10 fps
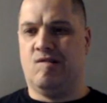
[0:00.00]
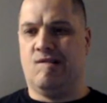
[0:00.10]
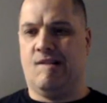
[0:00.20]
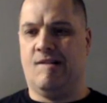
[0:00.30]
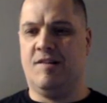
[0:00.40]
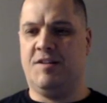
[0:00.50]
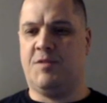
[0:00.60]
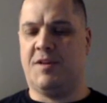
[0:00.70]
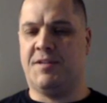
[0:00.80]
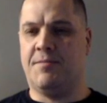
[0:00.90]
Well, at least
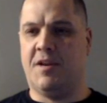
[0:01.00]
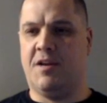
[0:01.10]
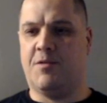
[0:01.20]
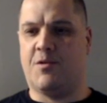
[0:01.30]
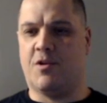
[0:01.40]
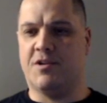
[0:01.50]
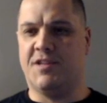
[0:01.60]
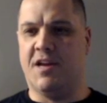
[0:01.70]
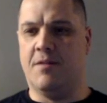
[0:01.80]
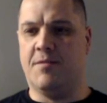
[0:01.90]
we got something to hit with orders
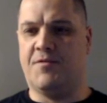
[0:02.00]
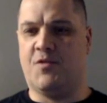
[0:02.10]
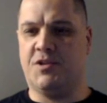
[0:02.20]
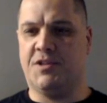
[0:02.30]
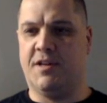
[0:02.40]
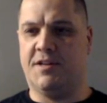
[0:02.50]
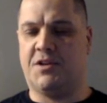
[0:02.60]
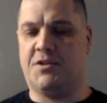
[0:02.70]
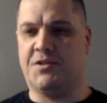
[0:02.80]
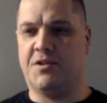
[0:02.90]
now, but unfortunately that's
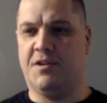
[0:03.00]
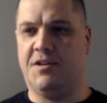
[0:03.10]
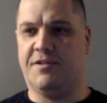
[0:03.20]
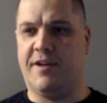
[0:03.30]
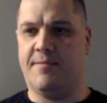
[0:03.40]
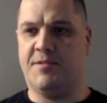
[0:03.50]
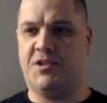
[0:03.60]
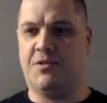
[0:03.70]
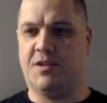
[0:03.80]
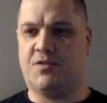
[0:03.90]
also going to deal damage
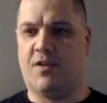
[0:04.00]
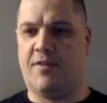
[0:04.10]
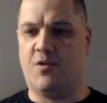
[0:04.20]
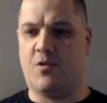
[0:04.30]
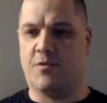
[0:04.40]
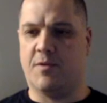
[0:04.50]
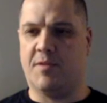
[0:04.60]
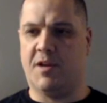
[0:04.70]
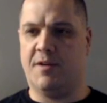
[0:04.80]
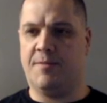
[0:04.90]
to us for every order we play.